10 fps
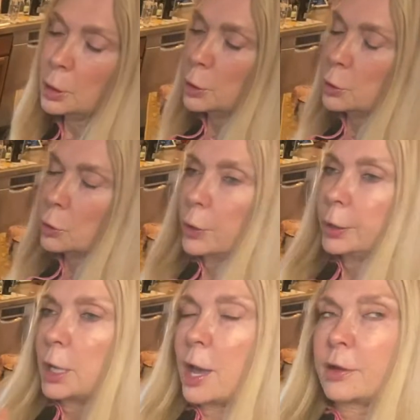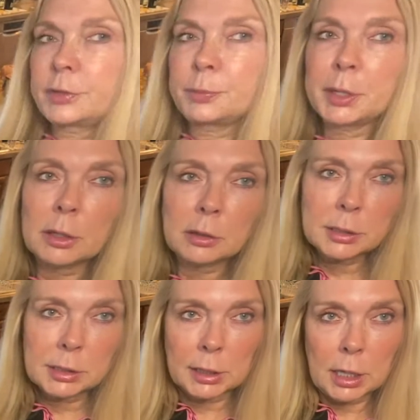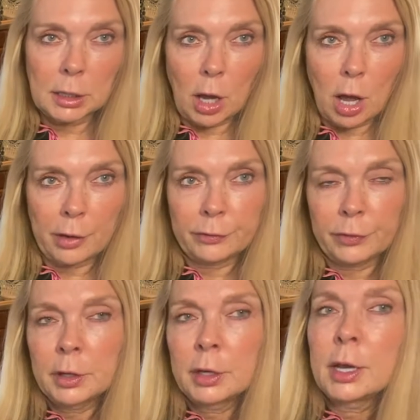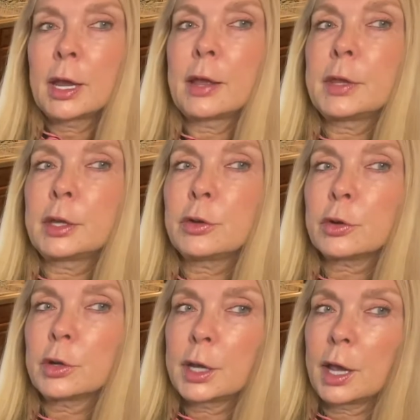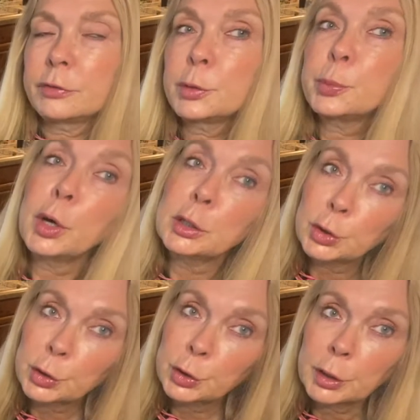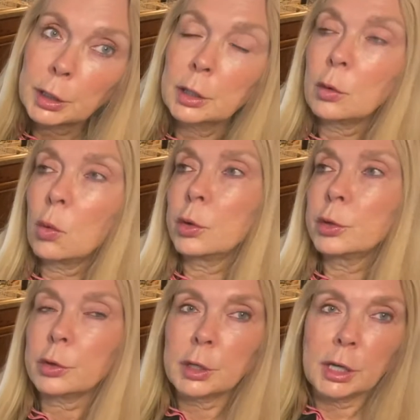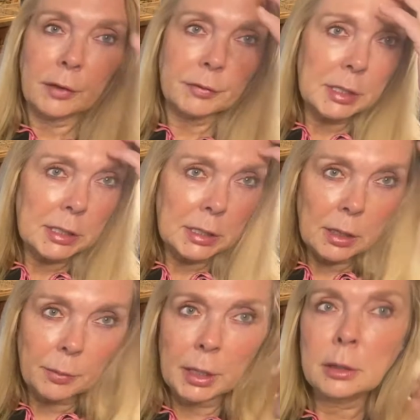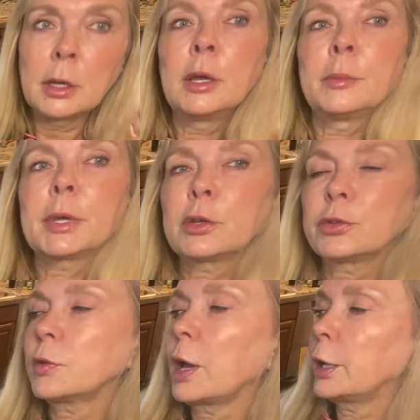You're going to have to peel the skin off, and then you're going to have to pressure cook it, or you're going to have to steam it because you got to